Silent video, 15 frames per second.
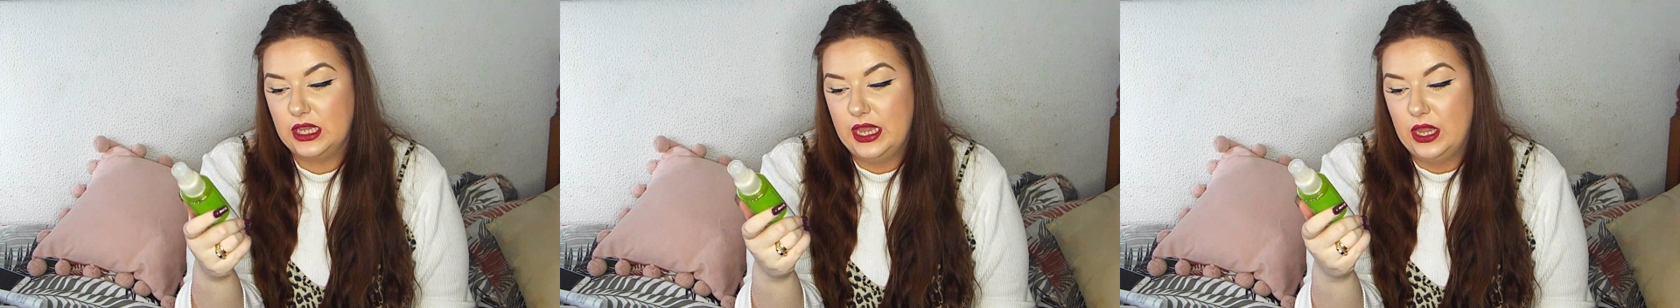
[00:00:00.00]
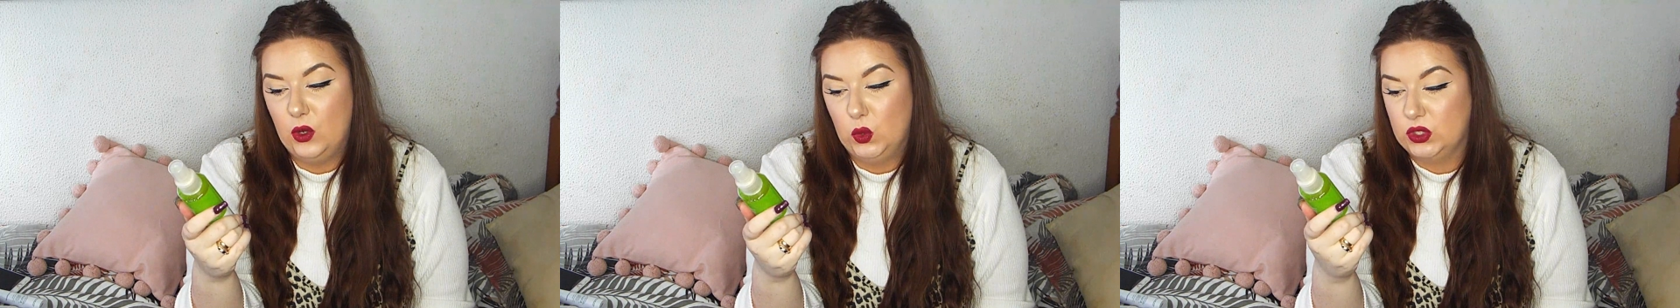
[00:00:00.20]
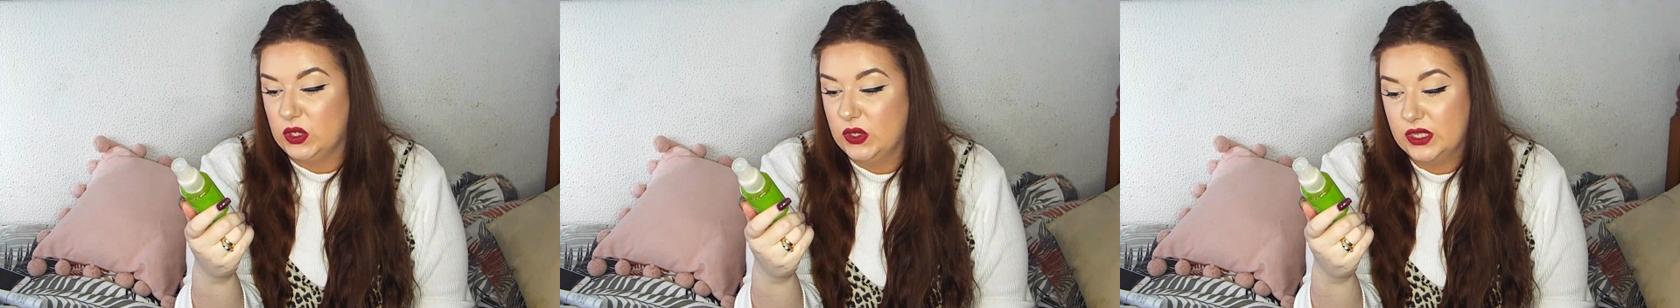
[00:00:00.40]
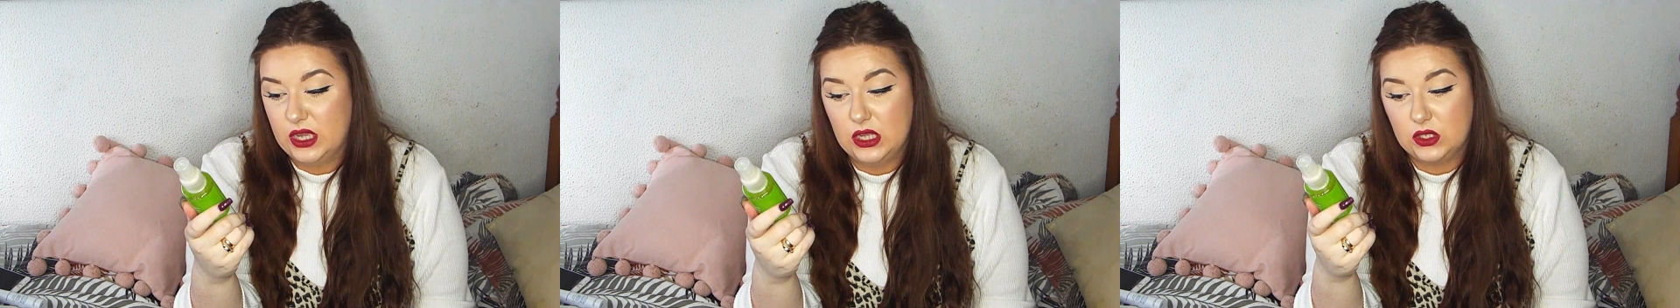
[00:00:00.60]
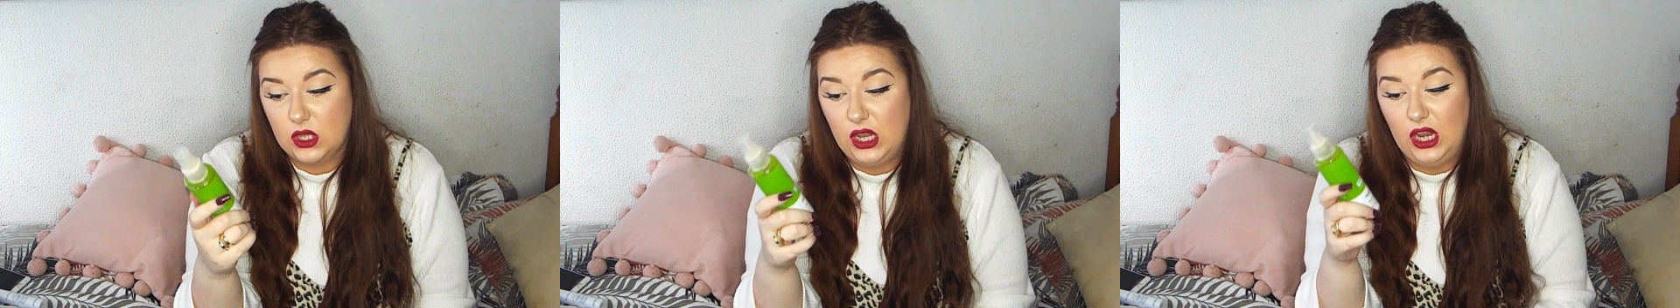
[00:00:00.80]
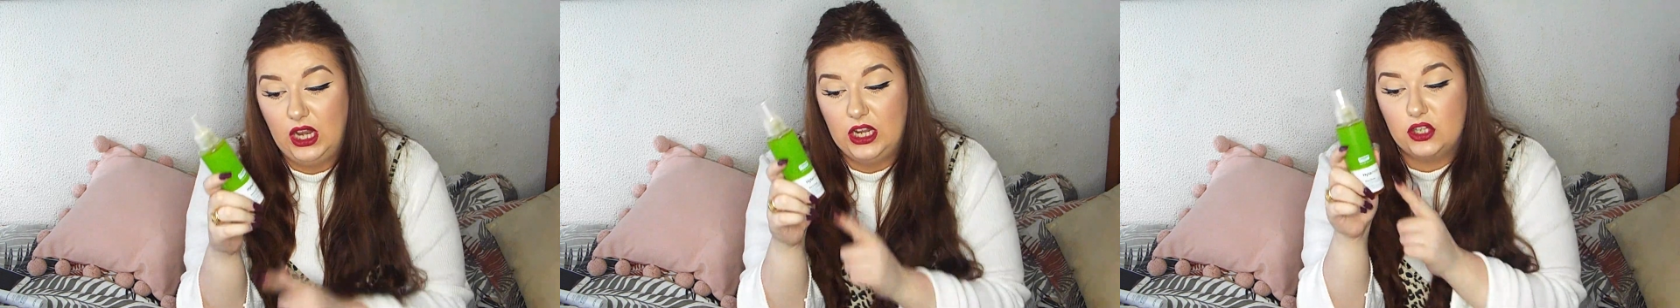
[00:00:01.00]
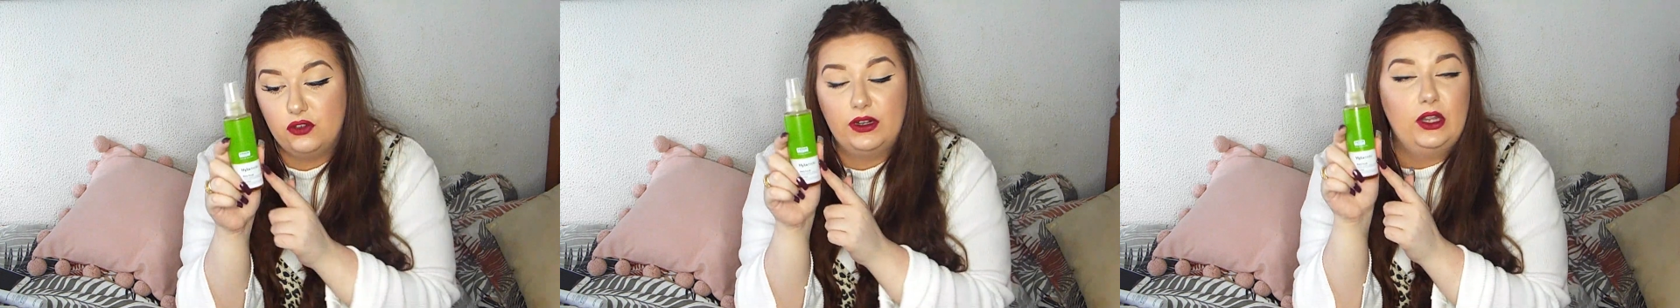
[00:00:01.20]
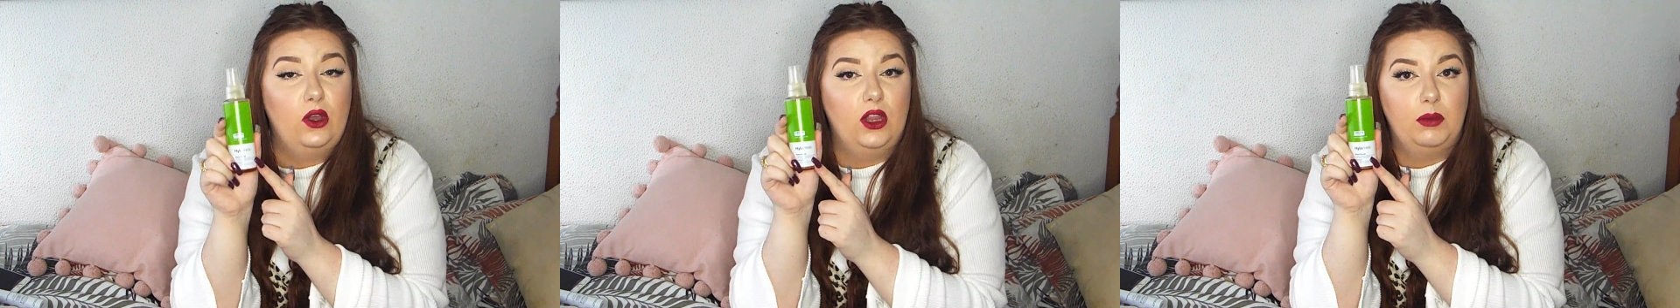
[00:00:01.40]
It also says
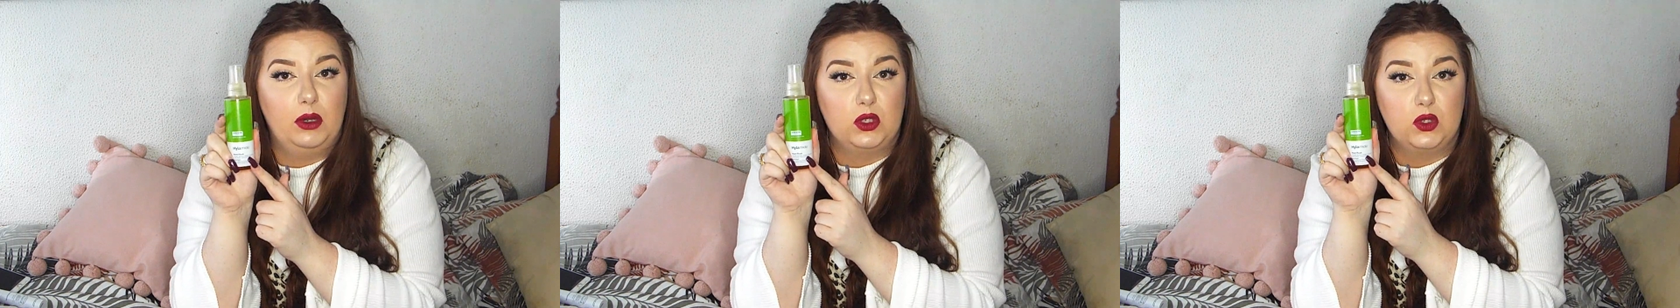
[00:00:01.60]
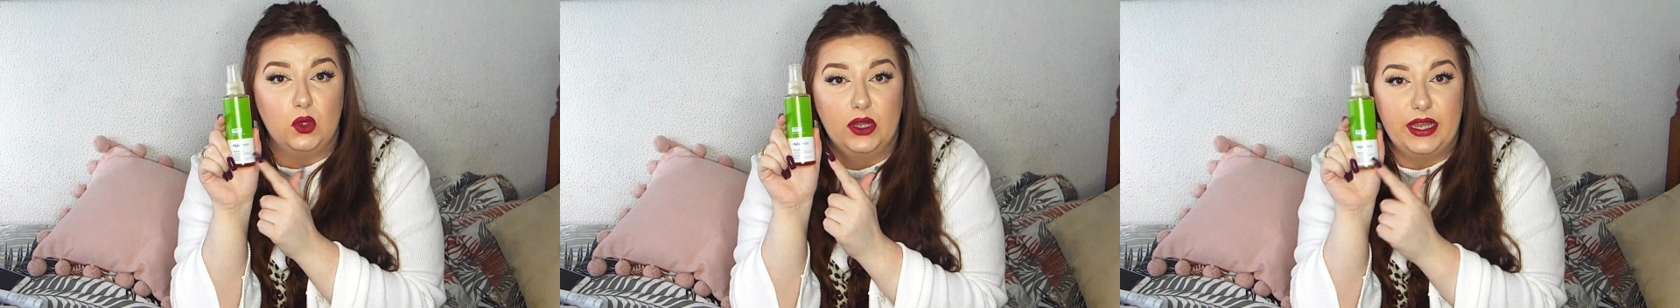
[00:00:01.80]
literally on the bottle